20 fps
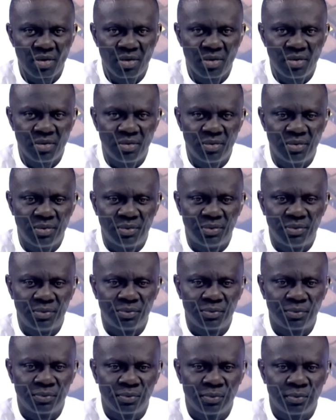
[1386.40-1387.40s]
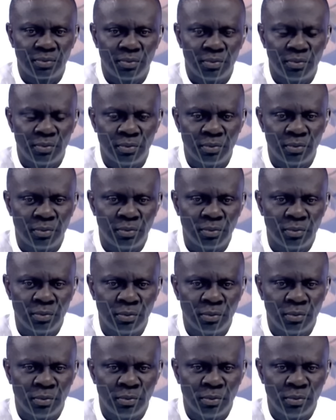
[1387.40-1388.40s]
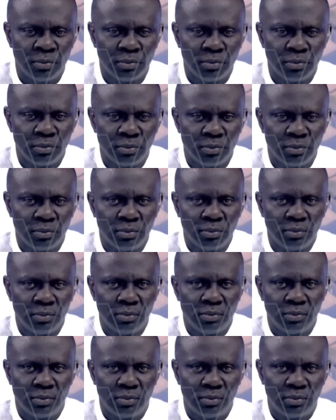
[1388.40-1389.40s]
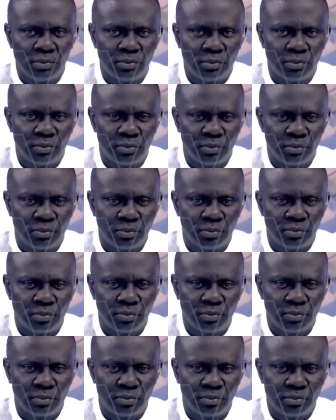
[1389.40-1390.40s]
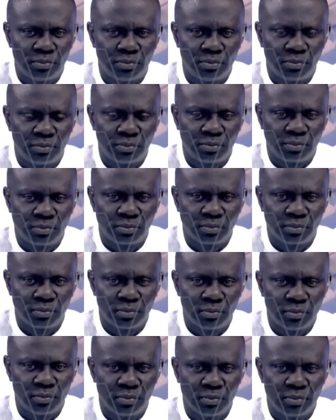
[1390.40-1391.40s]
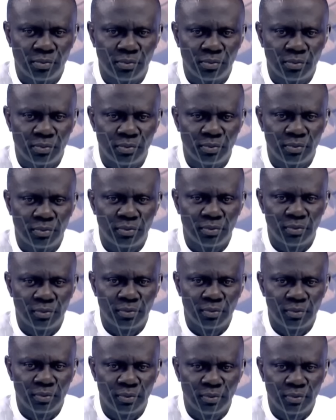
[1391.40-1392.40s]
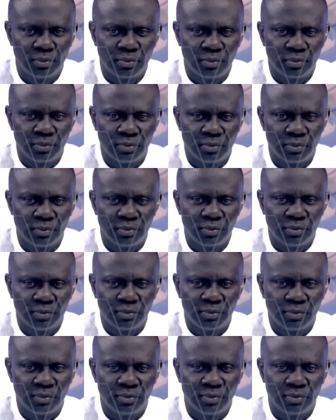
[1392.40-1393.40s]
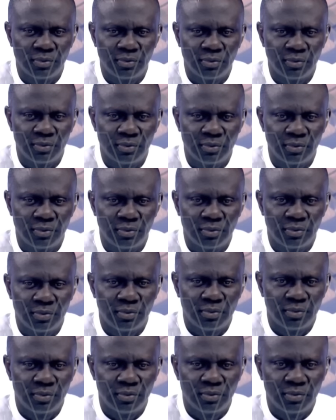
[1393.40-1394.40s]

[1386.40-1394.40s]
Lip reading: (silent)